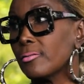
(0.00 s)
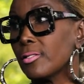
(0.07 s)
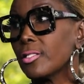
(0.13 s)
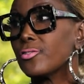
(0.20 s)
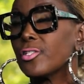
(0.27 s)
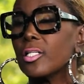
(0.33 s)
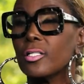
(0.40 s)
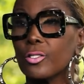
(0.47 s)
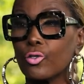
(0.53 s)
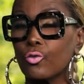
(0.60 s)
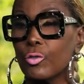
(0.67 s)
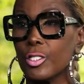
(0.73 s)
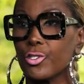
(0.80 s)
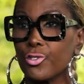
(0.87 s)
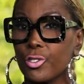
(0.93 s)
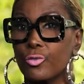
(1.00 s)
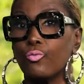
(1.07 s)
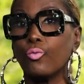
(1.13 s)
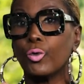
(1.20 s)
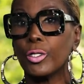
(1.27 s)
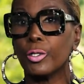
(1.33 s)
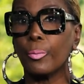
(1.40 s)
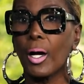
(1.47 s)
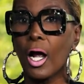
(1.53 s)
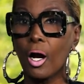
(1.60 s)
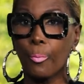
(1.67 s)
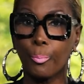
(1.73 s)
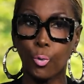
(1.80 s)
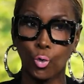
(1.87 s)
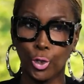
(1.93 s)
That's the other question with
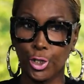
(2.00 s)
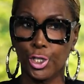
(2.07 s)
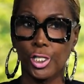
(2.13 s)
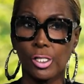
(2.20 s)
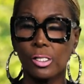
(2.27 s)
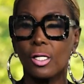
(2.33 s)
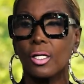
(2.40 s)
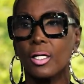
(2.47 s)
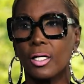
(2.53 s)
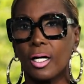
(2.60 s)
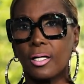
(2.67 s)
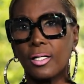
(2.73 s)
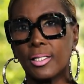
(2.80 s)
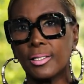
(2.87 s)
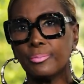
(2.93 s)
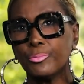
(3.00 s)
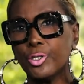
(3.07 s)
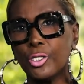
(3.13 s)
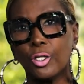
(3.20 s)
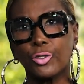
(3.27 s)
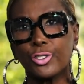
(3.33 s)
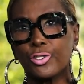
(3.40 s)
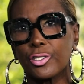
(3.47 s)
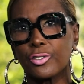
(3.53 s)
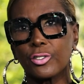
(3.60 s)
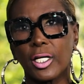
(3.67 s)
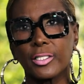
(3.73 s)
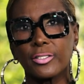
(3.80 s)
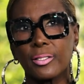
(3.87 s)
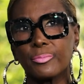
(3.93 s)
our portion. It's just
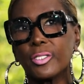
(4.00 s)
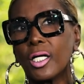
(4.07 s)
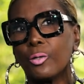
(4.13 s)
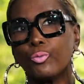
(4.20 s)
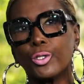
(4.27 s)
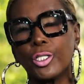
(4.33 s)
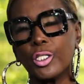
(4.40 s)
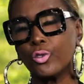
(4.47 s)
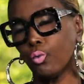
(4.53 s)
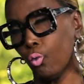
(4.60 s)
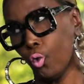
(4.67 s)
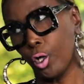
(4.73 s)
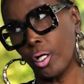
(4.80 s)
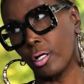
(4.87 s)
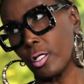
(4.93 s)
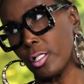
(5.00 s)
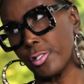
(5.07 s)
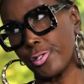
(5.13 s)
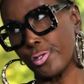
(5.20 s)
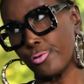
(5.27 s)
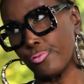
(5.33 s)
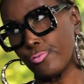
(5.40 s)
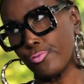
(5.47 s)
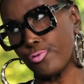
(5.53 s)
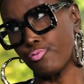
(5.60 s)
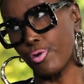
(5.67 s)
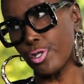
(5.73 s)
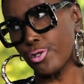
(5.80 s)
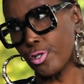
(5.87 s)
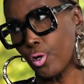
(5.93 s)
like sometimes with these water issues.
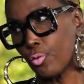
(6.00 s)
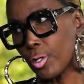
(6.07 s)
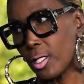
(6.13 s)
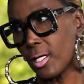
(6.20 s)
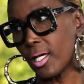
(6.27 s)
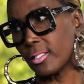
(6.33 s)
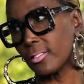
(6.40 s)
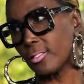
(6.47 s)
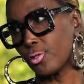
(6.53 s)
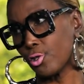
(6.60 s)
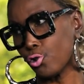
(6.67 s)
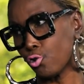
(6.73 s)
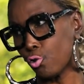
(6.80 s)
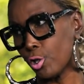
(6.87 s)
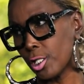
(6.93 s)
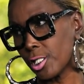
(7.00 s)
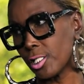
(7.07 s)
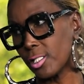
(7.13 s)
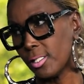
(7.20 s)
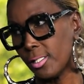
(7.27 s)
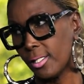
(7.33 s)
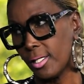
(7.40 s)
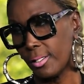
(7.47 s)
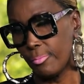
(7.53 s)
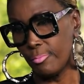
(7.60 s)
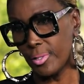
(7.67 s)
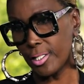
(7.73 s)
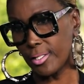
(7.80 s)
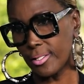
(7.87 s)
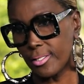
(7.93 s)
We're so connected to Georgia,
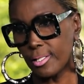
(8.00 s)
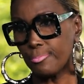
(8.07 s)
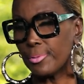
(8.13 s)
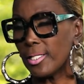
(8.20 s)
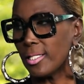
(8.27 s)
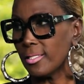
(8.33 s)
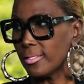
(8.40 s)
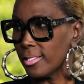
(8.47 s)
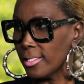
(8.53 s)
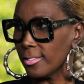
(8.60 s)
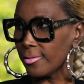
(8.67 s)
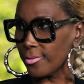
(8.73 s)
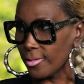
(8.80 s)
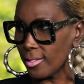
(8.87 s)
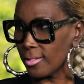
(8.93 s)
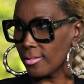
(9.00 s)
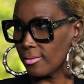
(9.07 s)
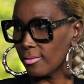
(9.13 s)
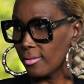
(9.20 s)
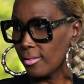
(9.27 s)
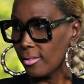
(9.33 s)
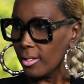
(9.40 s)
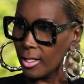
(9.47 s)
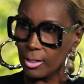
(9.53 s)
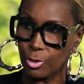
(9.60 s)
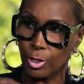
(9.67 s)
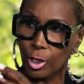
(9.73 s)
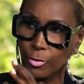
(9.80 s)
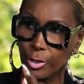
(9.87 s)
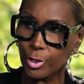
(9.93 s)
Mississippi, and Tennessee.
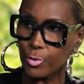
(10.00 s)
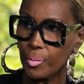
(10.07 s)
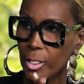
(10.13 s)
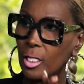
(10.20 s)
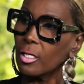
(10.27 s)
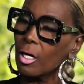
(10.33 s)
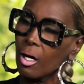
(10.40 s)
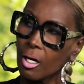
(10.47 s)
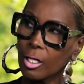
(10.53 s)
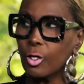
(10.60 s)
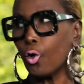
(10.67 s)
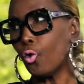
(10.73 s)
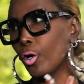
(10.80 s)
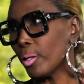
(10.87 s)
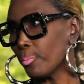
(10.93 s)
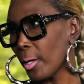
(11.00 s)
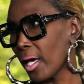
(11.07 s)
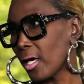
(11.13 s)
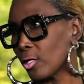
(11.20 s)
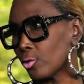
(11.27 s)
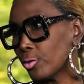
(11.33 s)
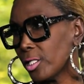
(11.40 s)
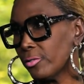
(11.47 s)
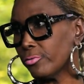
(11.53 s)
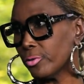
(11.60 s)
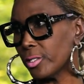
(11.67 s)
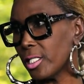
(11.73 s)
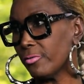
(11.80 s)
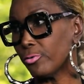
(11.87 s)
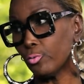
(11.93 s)
And, there's been an ongoing battle
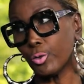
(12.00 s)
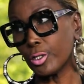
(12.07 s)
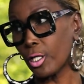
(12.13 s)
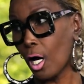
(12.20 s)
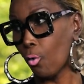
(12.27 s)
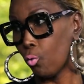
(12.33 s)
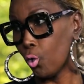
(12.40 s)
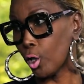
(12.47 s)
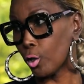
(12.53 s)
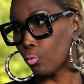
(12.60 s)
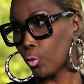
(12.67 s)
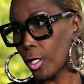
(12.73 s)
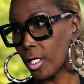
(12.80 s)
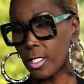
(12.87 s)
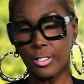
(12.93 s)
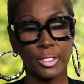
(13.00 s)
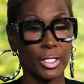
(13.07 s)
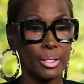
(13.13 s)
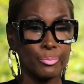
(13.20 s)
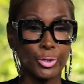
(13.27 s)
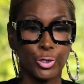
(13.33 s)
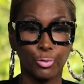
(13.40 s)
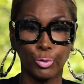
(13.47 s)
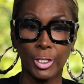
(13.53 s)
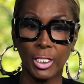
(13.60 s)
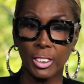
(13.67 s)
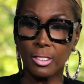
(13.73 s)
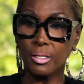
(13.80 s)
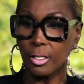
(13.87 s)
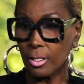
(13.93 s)
even with our waterways in
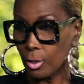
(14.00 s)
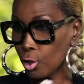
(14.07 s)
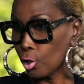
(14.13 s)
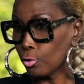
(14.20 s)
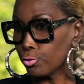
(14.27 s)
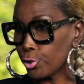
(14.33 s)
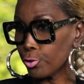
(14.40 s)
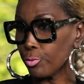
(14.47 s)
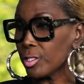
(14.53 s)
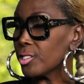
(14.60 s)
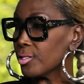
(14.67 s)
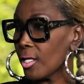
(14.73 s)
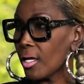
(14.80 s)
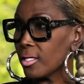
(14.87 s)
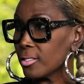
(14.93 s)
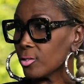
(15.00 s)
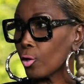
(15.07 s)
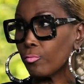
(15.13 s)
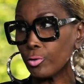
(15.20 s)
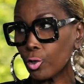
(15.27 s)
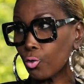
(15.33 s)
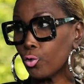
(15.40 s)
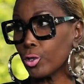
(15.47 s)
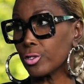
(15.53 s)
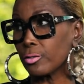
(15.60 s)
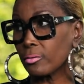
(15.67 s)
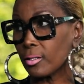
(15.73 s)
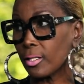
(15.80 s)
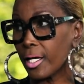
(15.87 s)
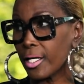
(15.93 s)
between those three states over the course
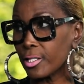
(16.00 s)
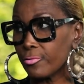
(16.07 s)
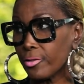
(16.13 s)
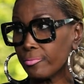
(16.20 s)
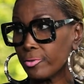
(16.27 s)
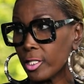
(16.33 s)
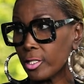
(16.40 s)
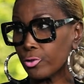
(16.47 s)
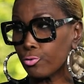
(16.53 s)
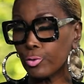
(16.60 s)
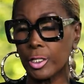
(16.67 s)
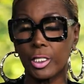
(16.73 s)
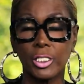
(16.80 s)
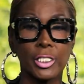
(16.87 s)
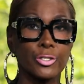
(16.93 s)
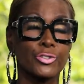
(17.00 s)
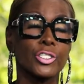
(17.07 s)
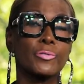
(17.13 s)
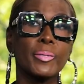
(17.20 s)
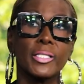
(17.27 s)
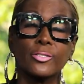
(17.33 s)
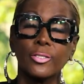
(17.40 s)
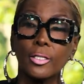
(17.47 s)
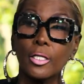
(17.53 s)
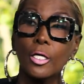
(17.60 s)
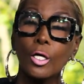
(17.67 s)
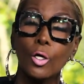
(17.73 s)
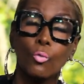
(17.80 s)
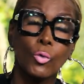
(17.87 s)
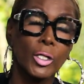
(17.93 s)
of the last 15, 20 years, especially
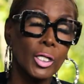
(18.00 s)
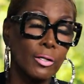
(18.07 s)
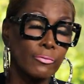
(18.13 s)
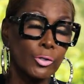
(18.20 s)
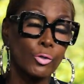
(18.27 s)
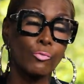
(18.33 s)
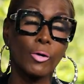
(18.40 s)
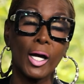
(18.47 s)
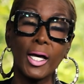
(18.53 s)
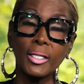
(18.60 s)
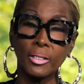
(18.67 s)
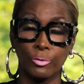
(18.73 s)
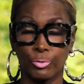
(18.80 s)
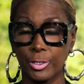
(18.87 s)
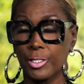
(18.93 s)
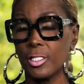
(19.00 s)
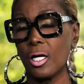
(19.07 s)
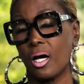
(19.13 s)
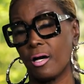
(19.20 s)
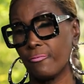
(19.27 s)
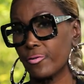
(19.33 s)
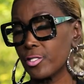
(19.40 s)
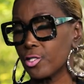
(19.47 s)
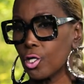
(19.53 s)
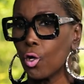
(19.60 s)
when Governor Riley was in office.